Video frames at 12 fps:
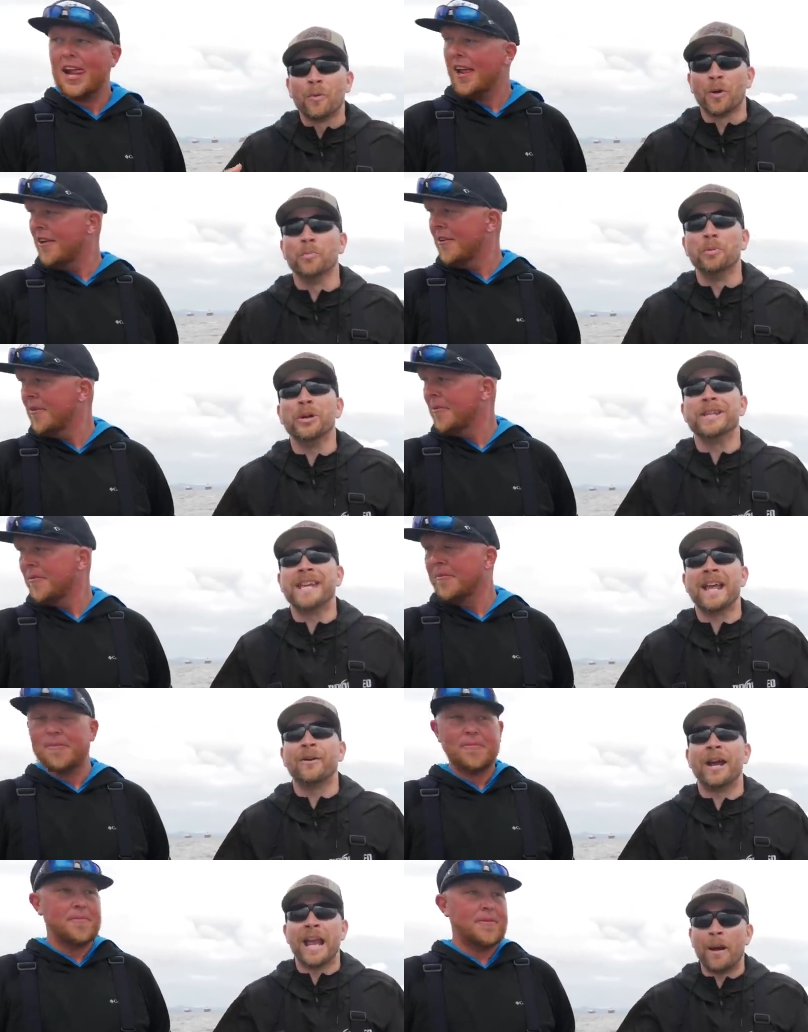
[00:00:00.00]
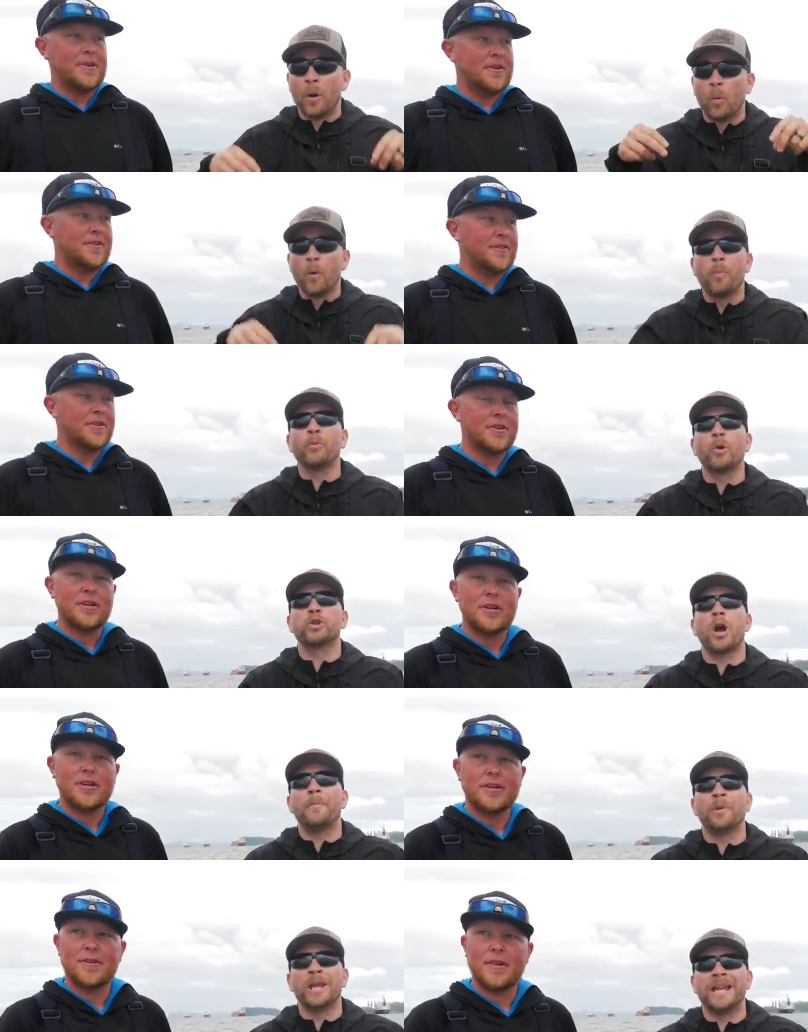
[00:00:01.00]
Speaker 1: we're in Buoy 10 right now. But we'll, we'll
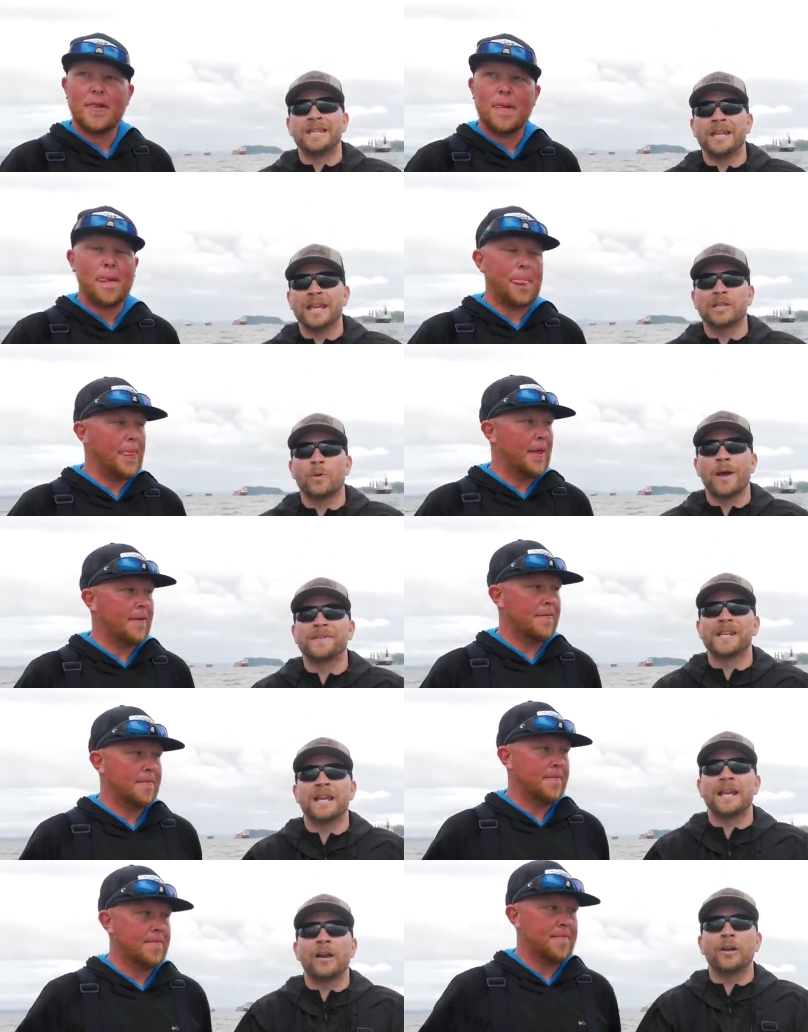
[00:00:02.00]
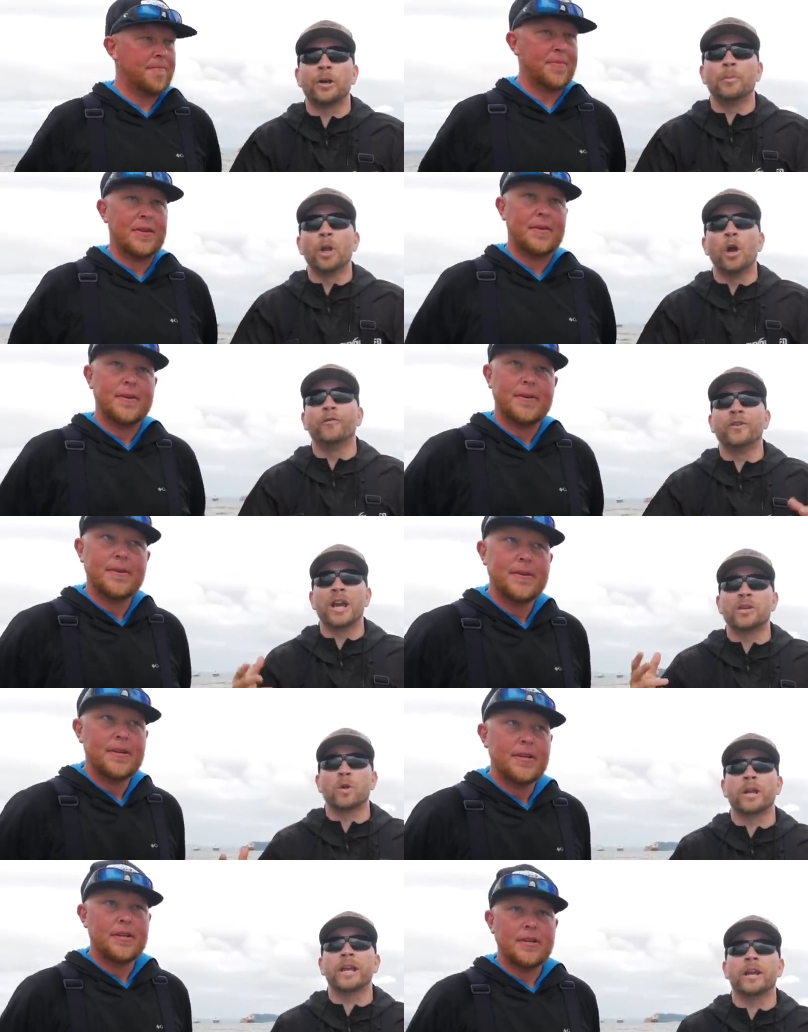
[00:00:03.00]
drop a link to Nick's website down here and below if you
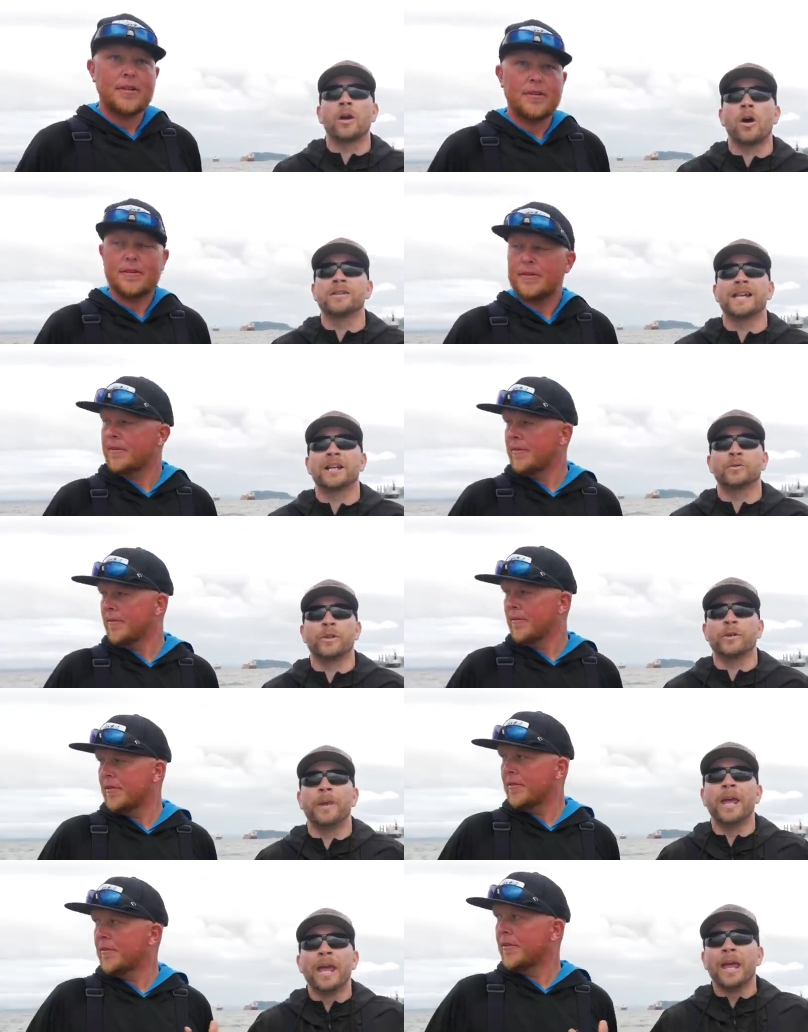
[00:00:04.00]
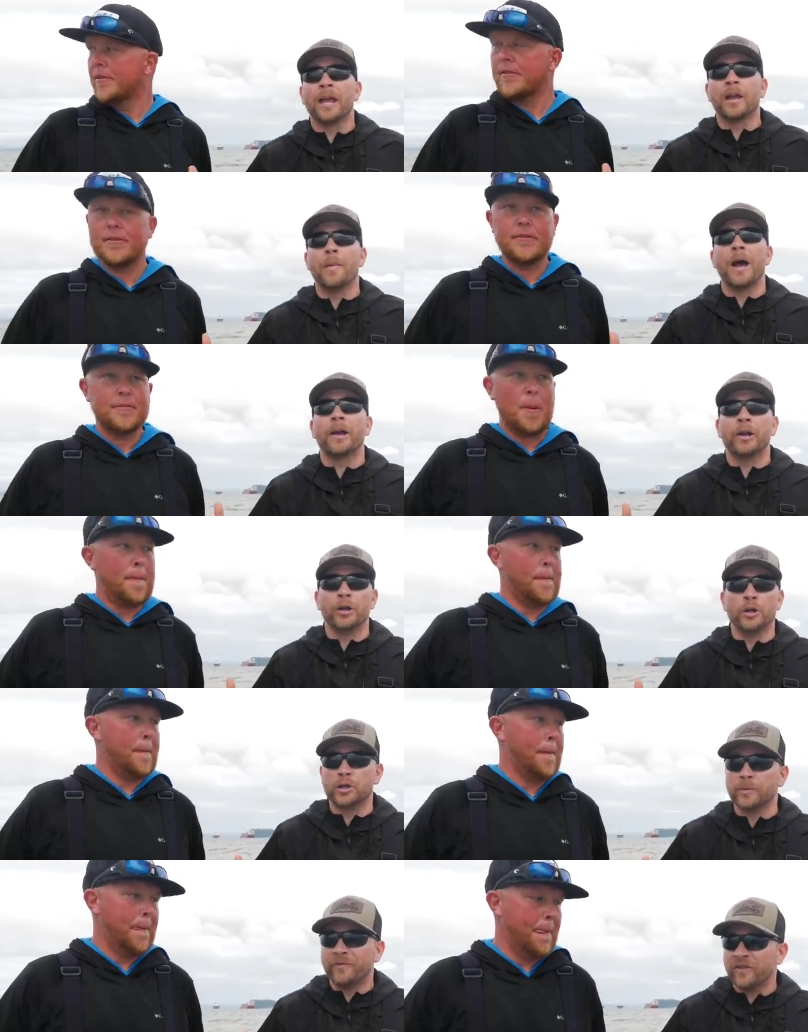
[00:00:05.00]
guys want to get in contact with him and come out here and
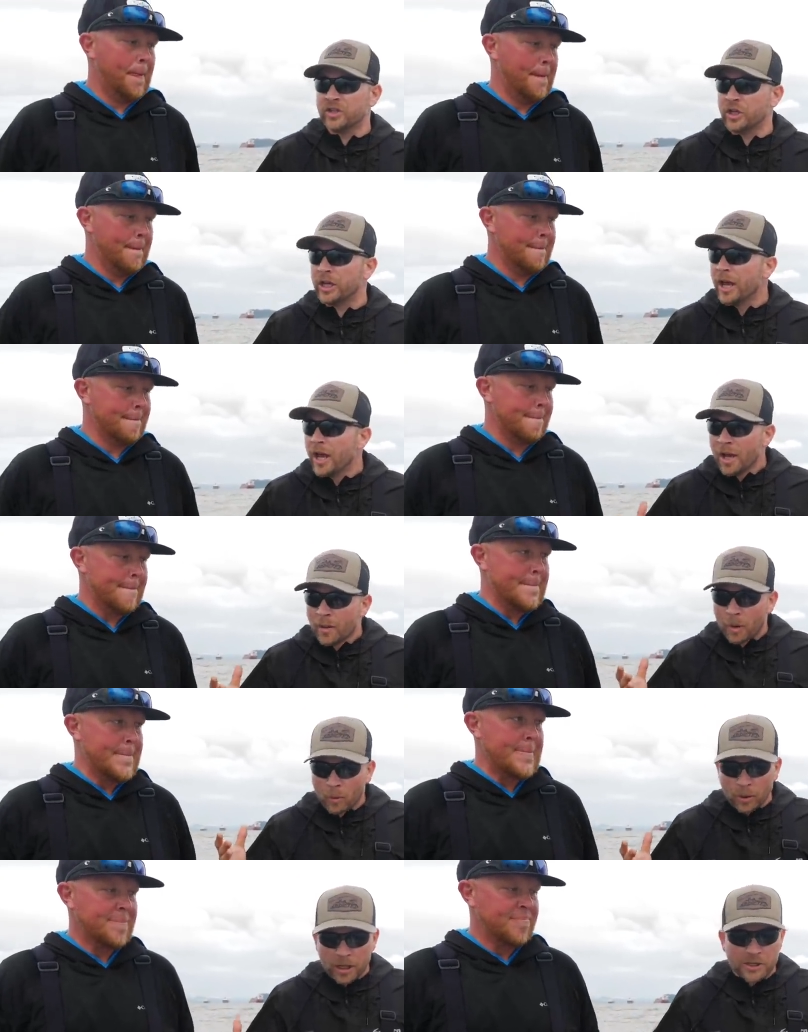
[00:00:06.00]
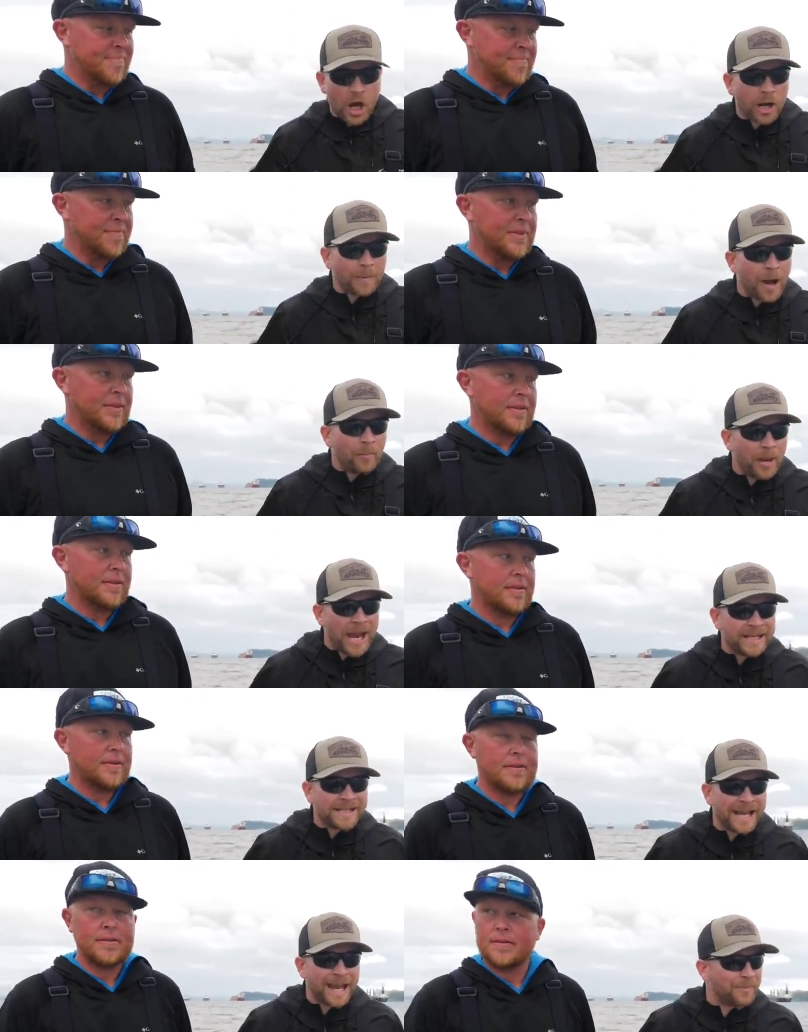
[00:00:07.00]
do some fishing but we're gonna talk about
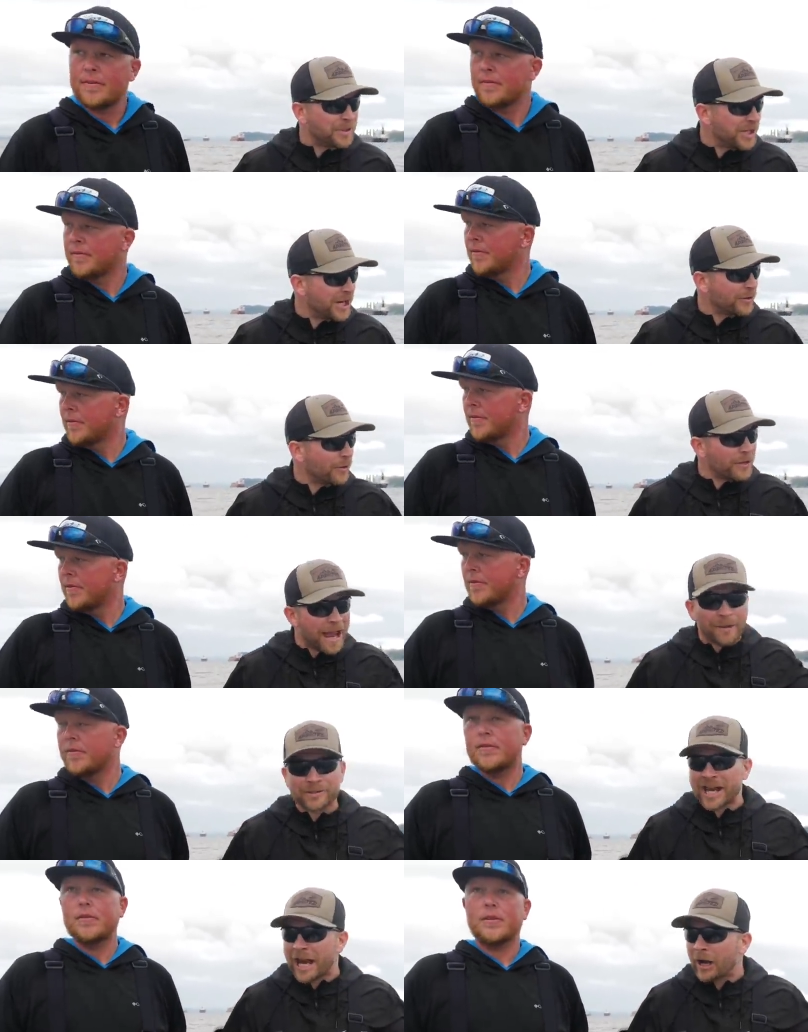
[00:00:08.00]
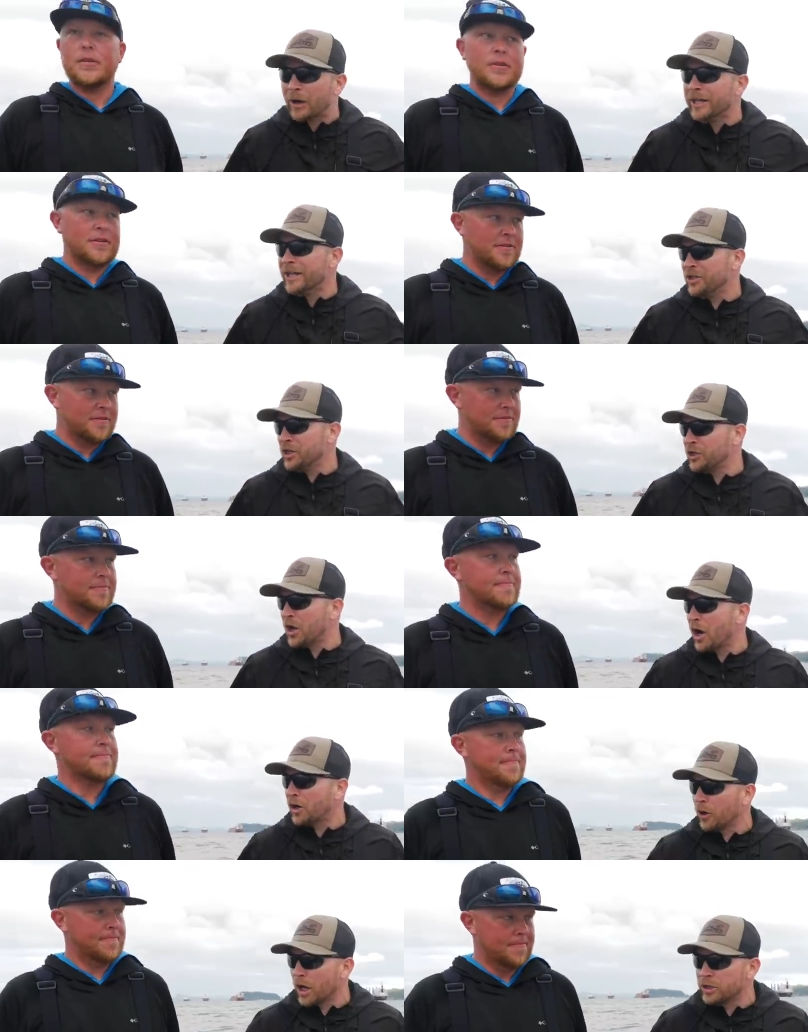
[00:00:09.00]
bait today in particular, and that was a herring that just
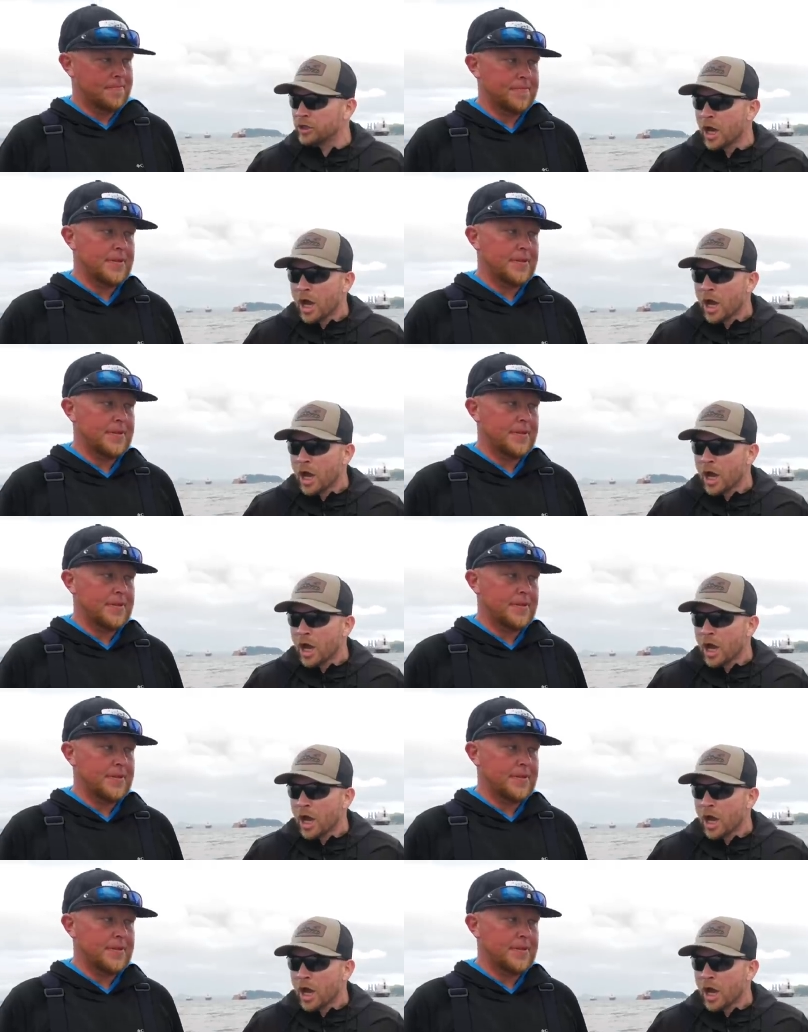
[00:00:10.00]
got crushed.